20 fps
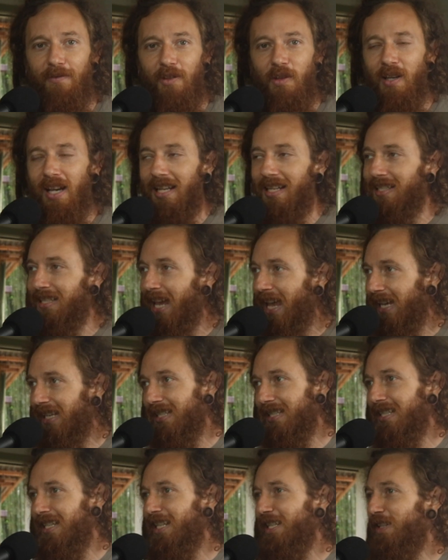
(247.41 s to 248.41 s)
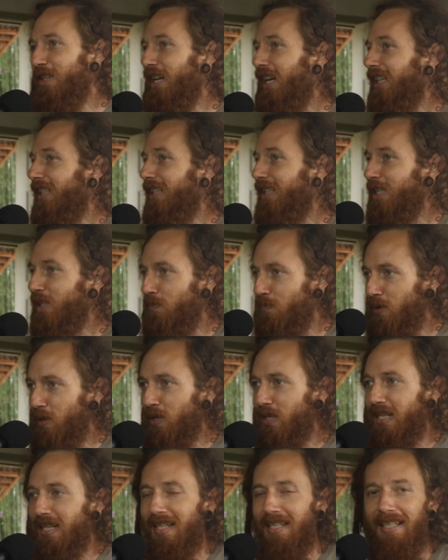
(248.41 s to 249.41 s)
You got to taste it, you got to
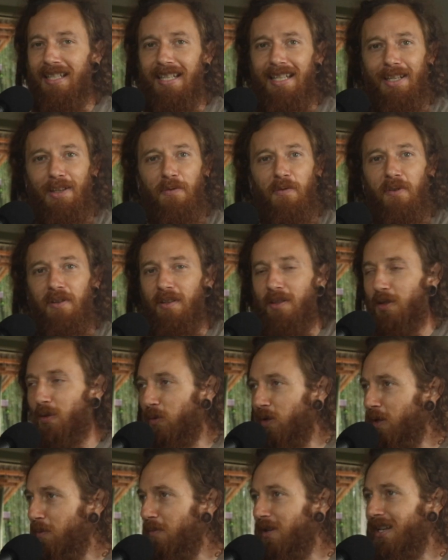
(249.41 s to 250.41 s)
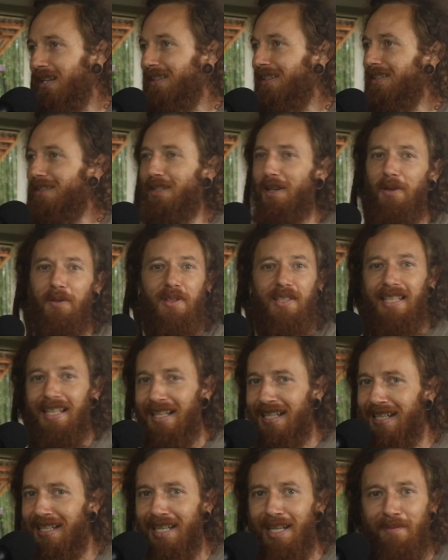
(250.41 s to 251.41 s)
experience it. You want to swim in it, let's go
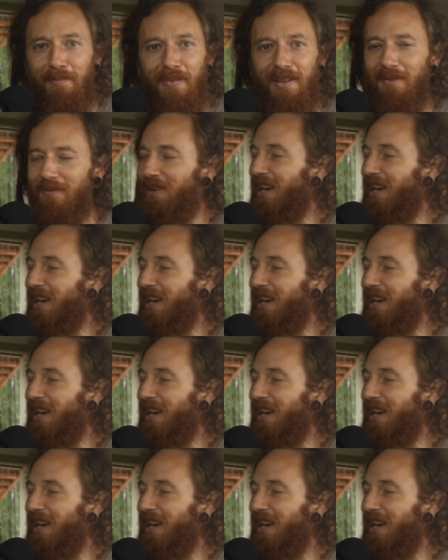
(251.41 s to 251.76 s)
skinny dipping,